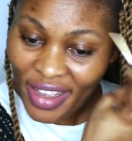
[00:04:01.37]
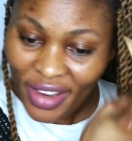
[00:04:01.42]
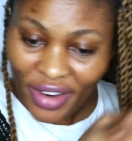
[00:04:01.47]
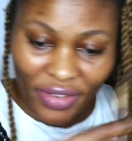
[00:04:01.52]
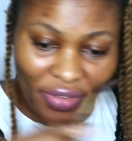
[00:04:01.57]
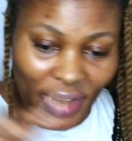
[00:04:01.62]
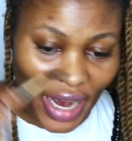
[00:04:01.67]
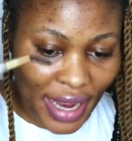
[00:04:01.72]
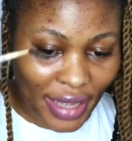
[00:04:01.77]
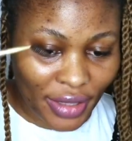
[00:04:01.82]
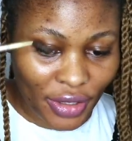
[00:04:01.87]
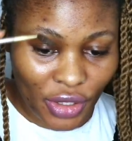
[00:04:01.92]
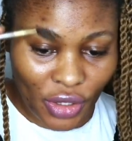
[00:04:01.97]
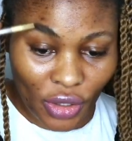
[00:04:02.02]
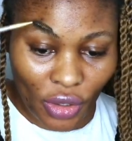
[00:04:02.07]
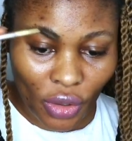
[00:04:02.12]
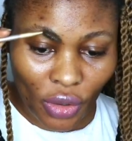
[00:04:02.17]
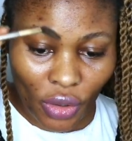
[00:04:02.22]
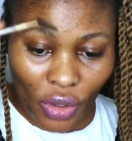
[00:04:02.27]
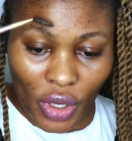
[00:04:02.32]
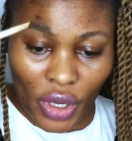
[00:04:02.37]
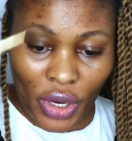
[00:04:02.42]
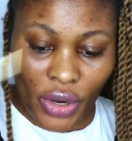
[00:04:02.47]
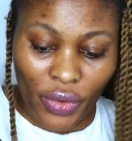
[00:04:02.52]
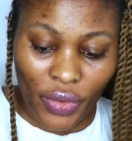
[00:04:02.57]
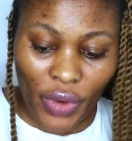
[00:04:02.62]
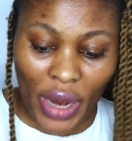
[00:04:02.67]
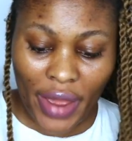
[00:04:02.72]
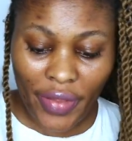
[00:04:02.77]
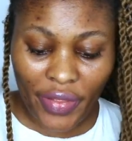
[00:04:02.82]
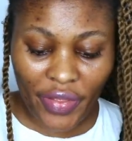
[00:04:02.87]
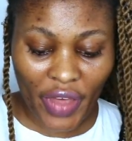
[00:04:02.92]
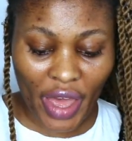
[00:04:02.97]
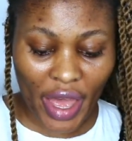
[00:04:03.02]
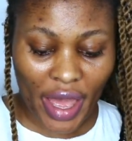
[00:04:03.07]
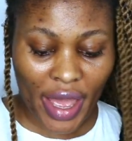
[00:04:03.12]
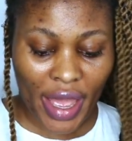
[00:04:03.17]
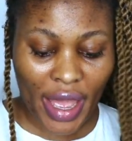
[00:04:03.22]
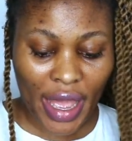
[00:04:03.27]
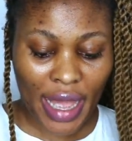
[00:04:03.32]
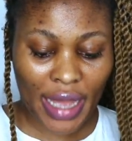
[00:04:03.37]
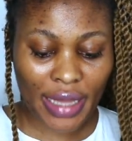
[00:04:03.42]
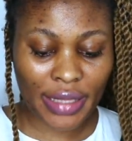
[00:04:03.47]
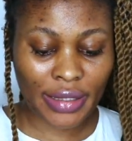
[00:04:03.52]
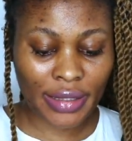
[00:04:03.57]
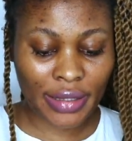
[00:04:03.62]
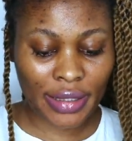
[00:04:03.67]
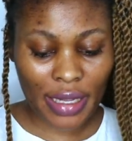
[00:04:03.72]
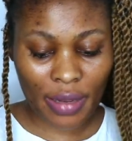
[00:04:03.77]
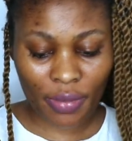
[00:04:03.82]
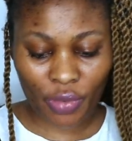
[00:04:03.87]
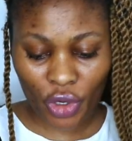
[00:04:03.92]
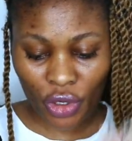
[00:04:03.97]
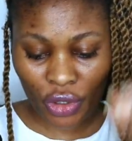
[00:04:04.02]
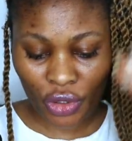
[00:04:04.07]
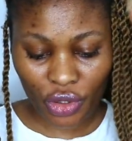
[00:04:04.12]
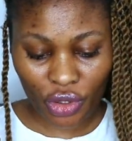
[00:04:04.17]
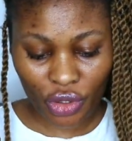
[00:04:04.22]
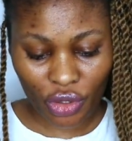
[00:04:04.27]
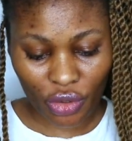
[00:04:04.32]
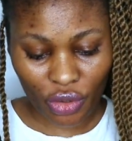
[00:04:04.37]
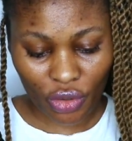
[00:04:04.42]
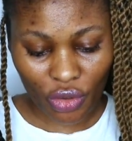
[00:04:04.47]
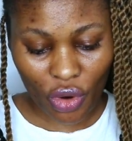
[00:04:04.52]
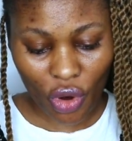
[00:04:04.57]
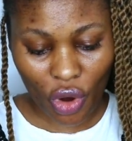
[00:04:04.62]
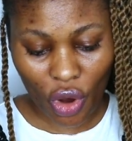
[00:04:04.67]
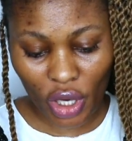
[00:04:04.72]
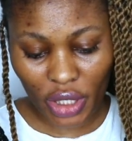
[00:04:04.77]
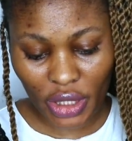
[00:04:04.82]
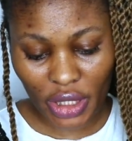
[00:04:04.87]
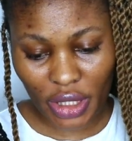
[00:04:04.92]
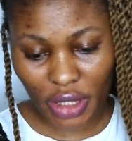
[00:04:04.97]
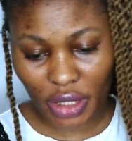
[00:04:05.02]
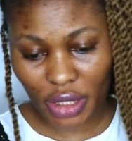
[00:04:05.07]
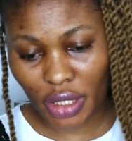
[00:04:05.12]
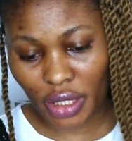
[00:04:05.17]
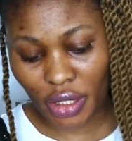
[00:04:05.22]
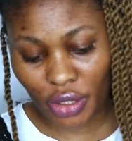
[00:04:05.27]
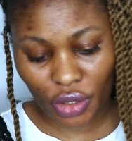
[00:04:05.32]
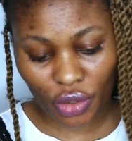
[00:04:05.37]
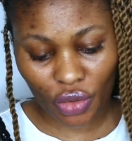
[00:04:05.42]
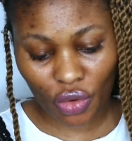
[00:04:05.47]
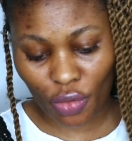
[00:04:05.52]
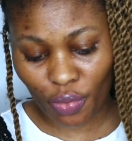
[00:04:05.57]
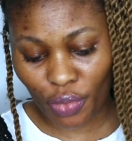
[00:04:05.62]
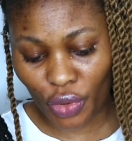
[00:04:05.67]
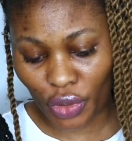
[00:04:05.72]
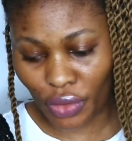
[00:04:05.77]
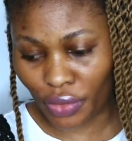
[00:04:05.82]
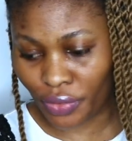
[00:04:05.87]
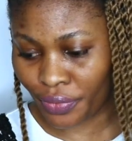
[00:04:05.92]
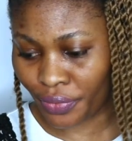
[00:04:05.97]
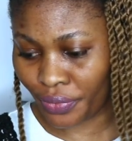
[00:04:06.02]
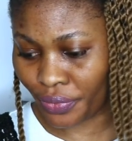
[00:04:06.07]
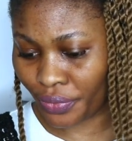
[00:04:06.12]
Right, so right there, and I'm going to cut this open